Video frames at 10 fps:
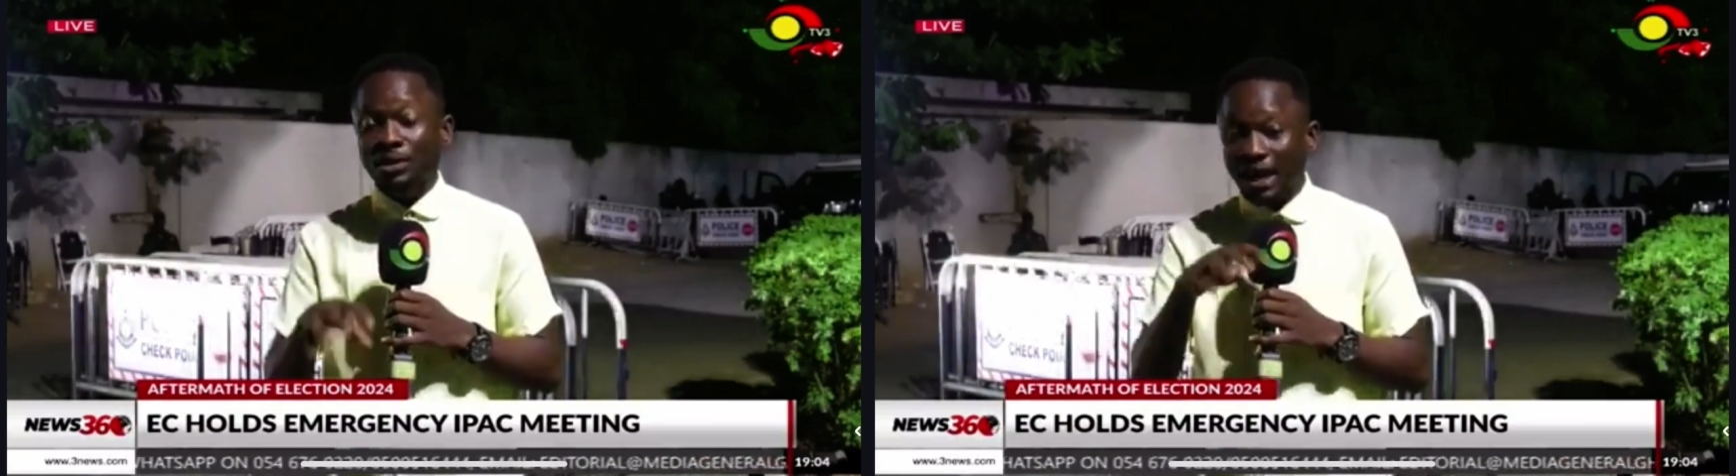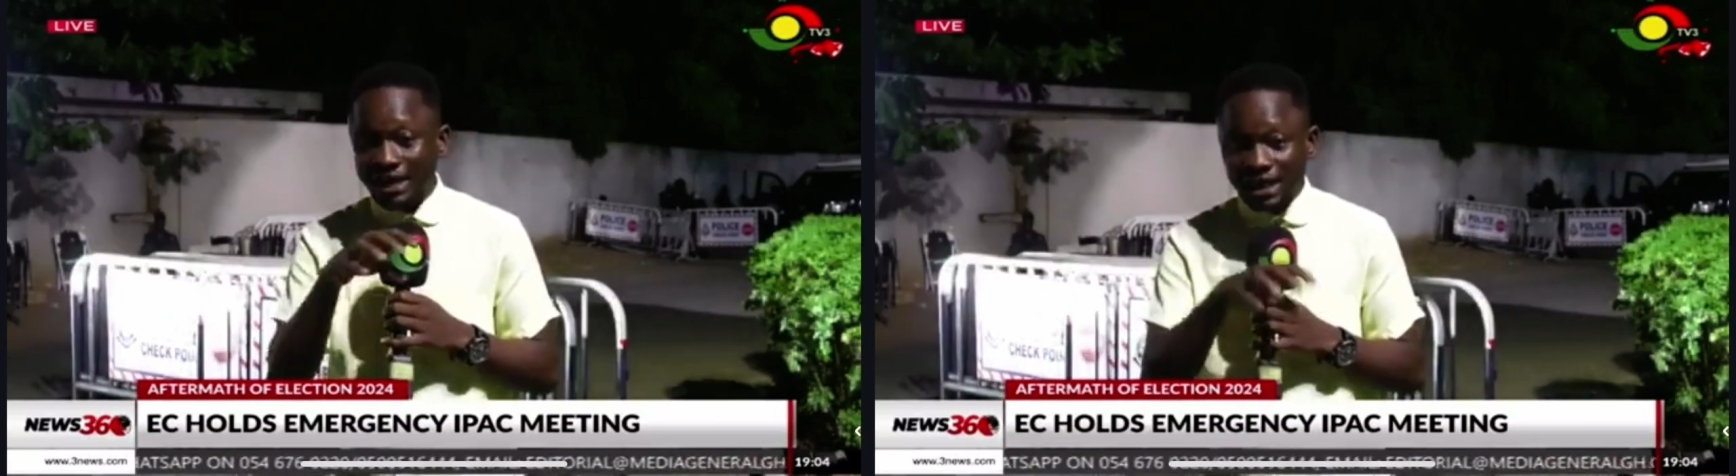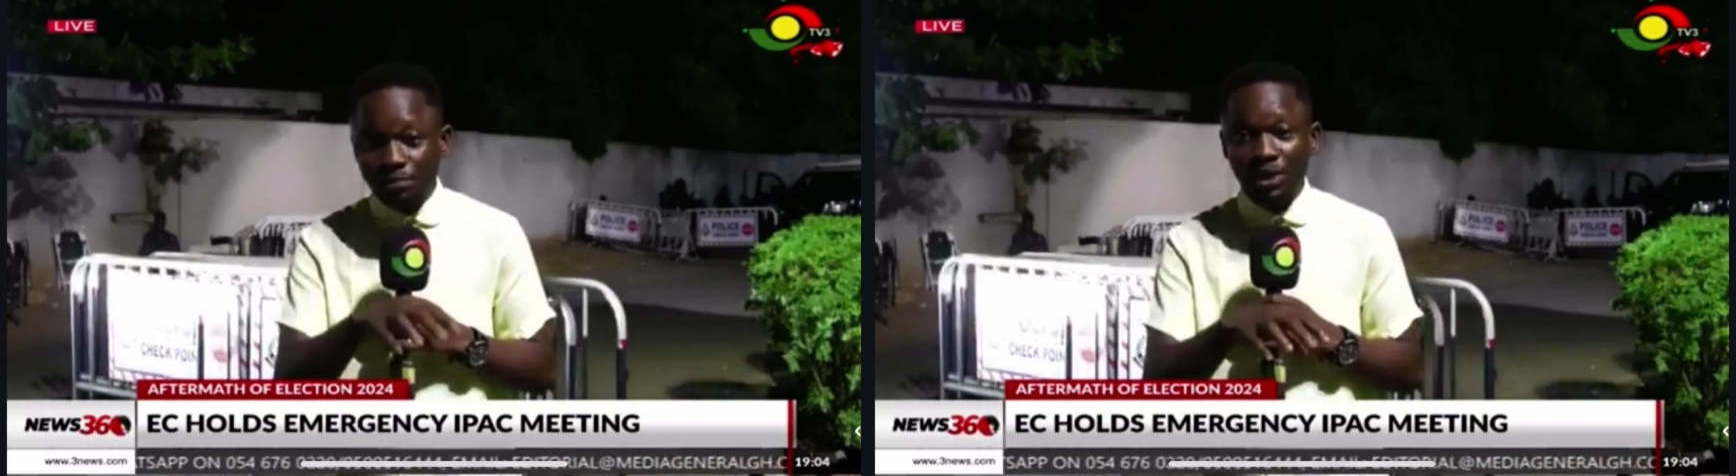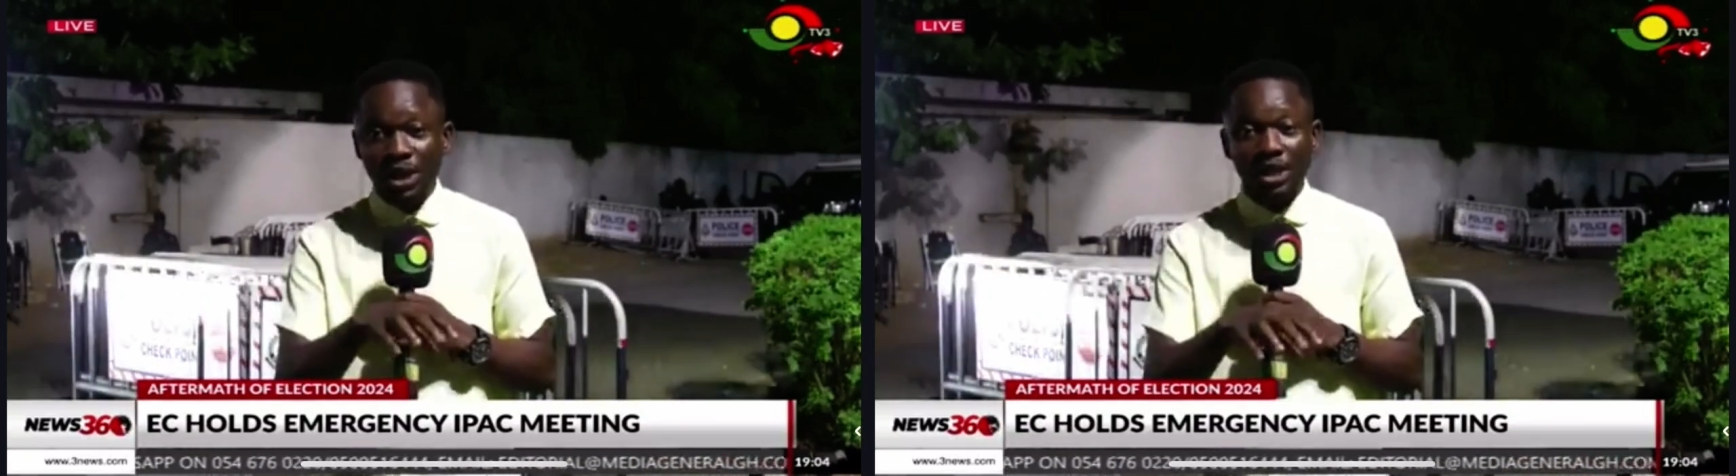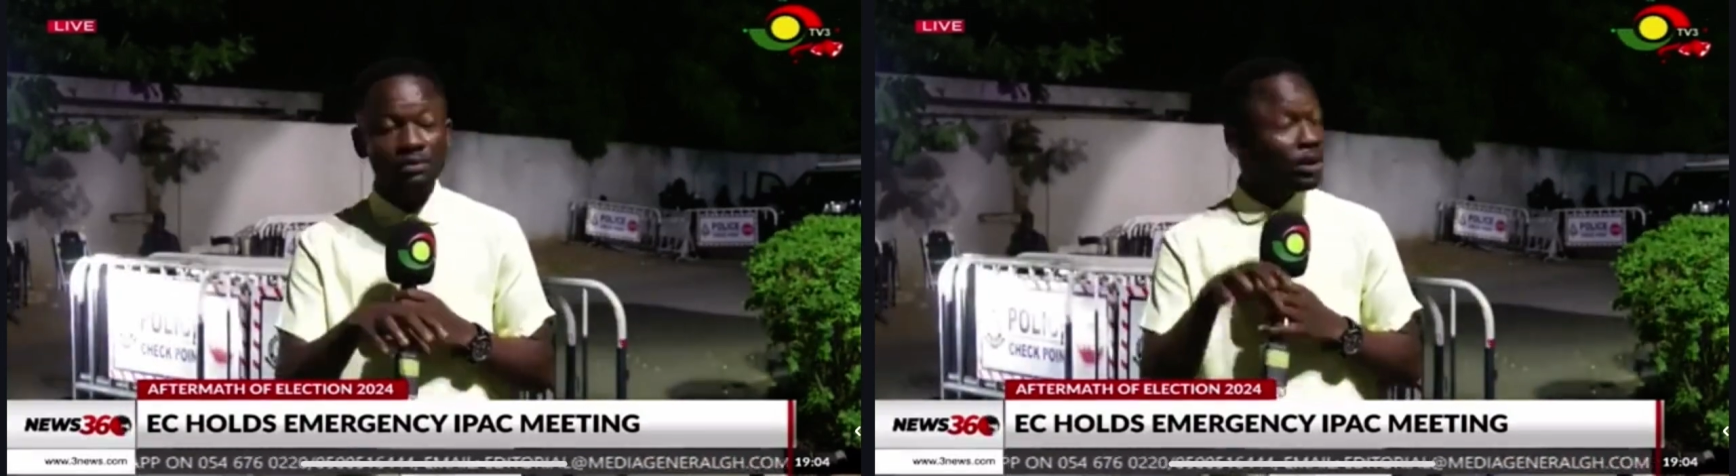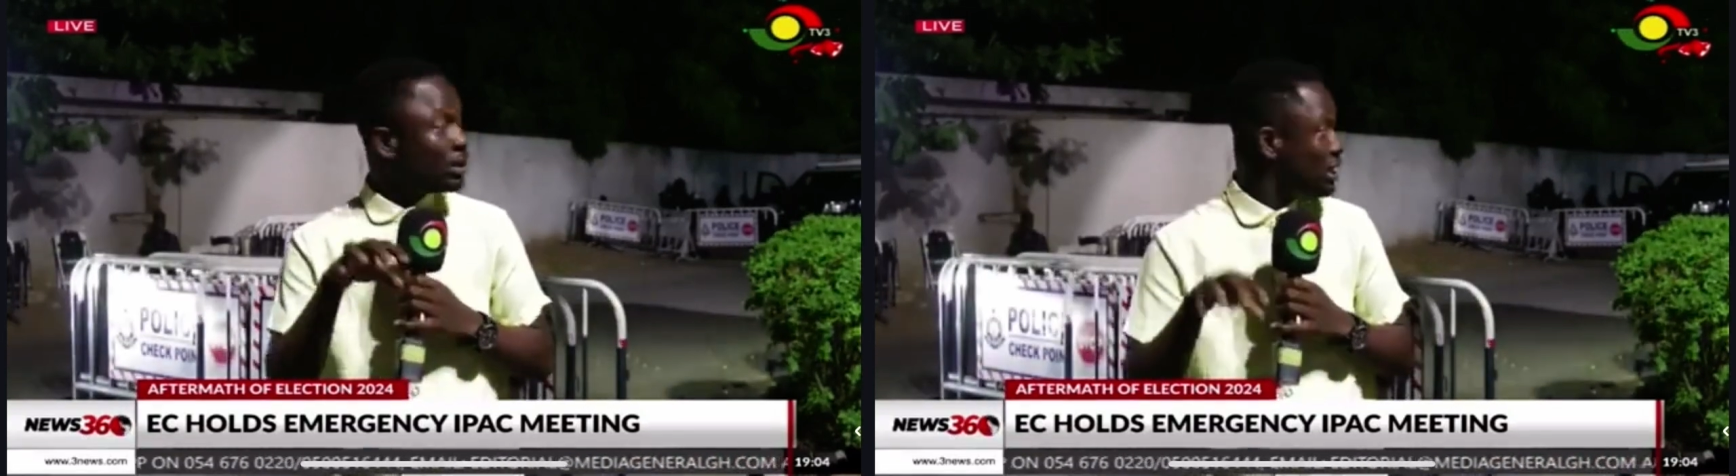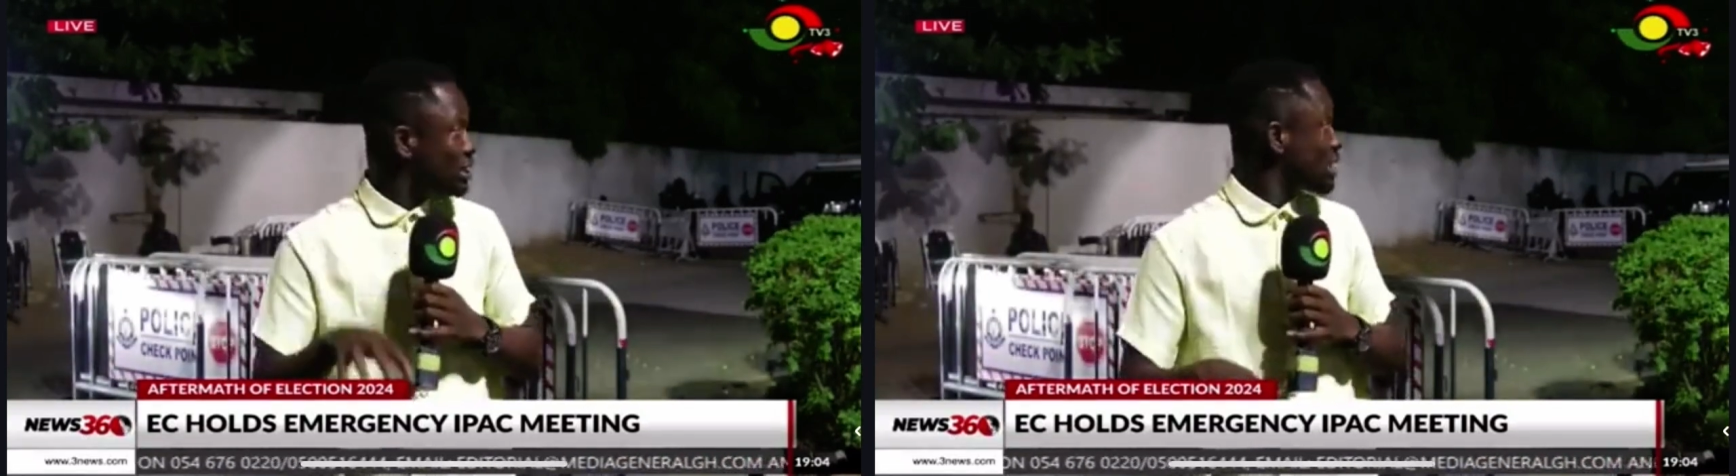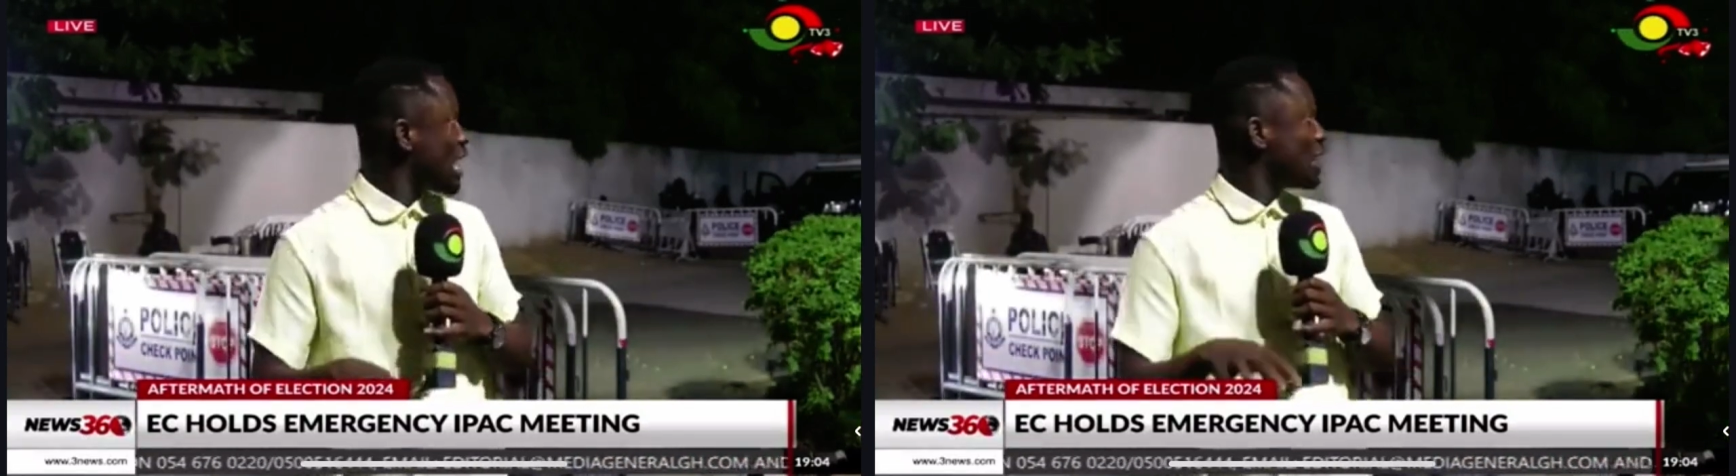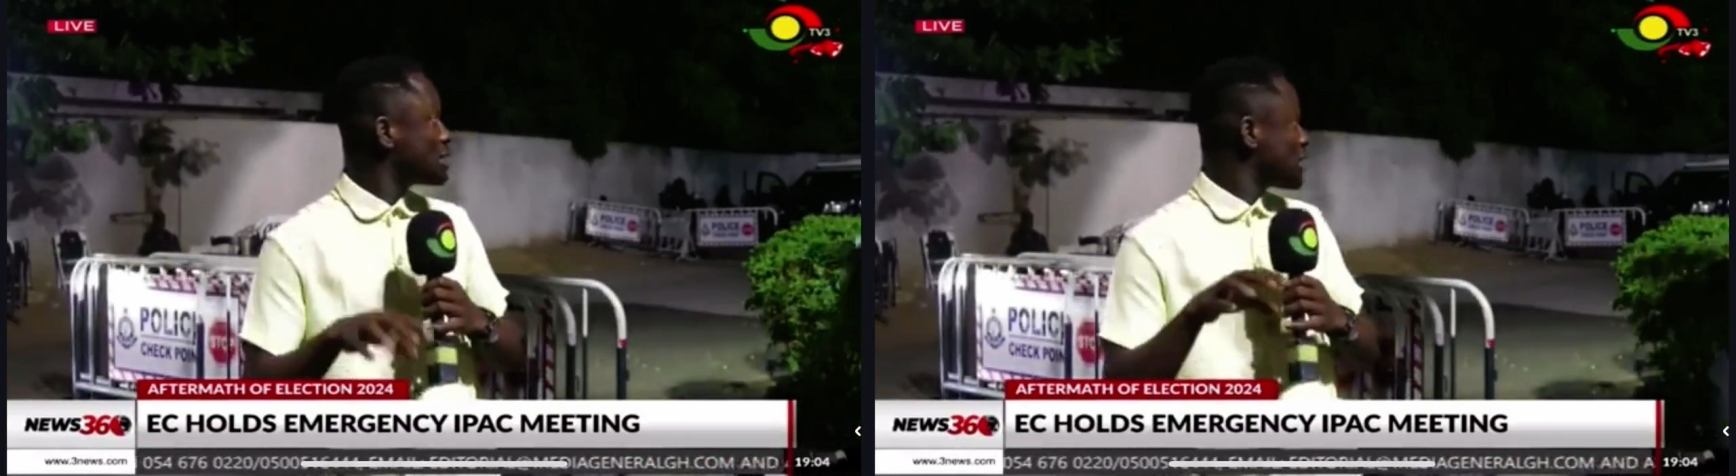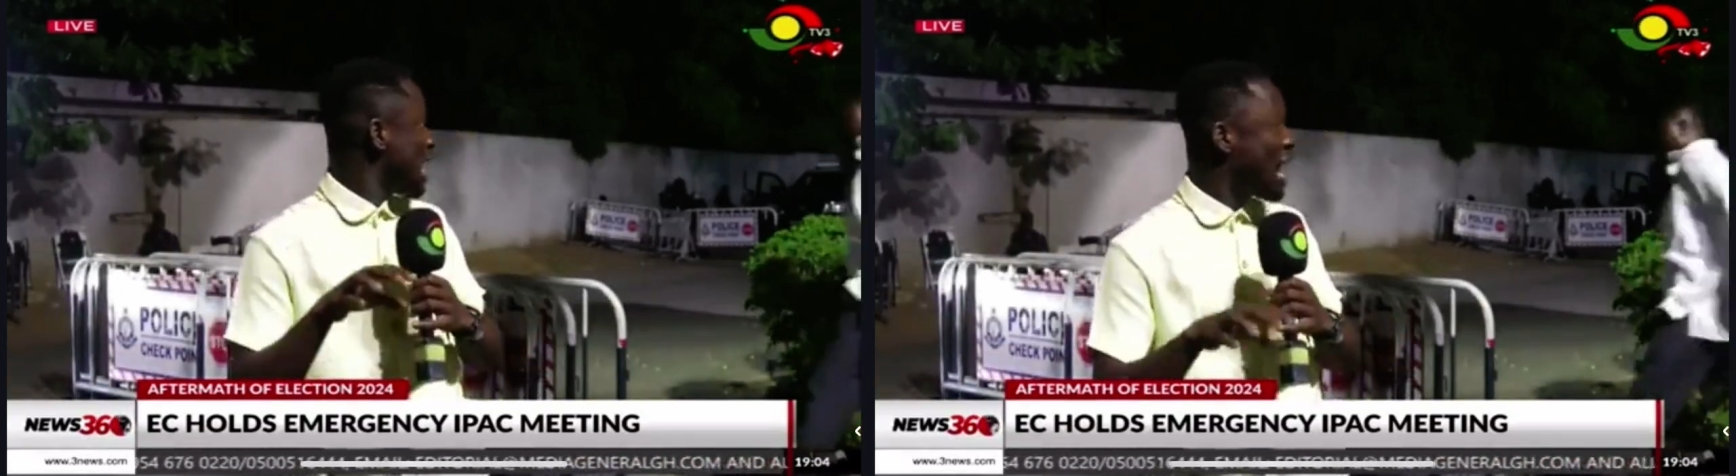that is being
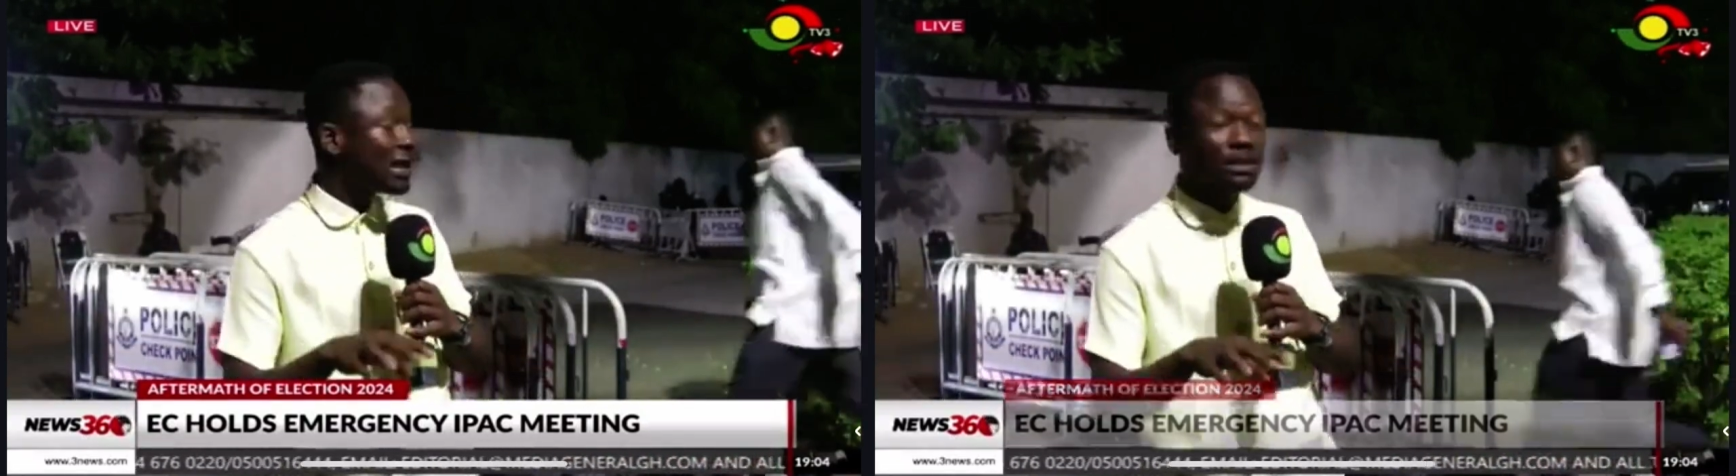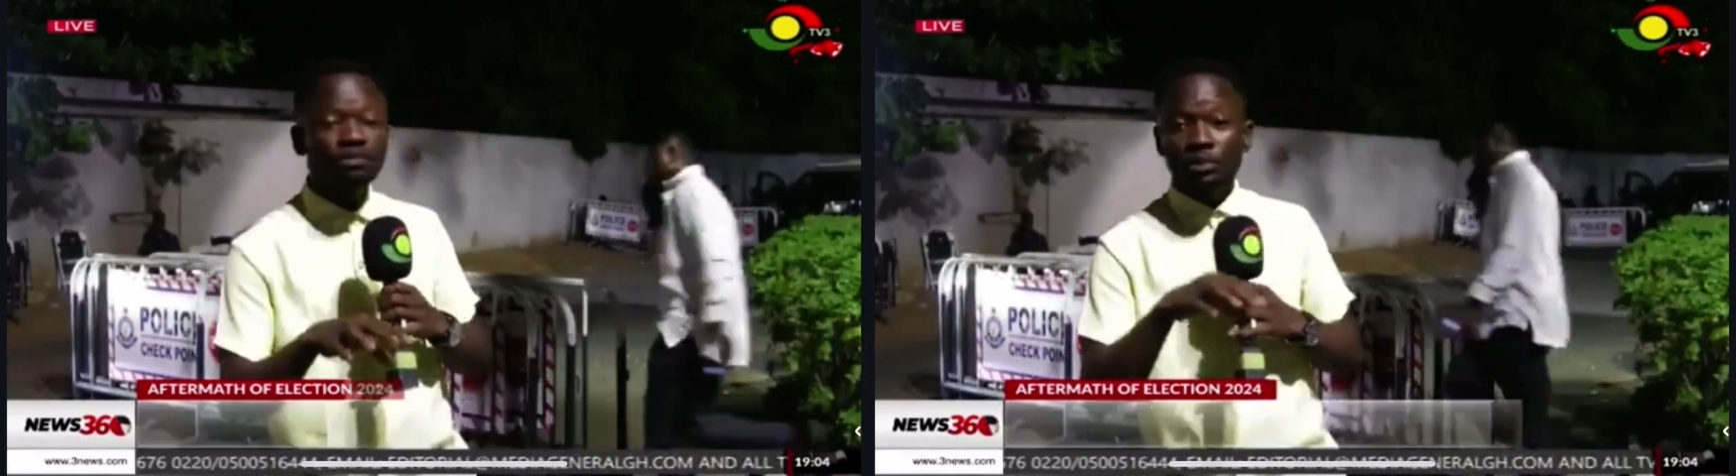discussed at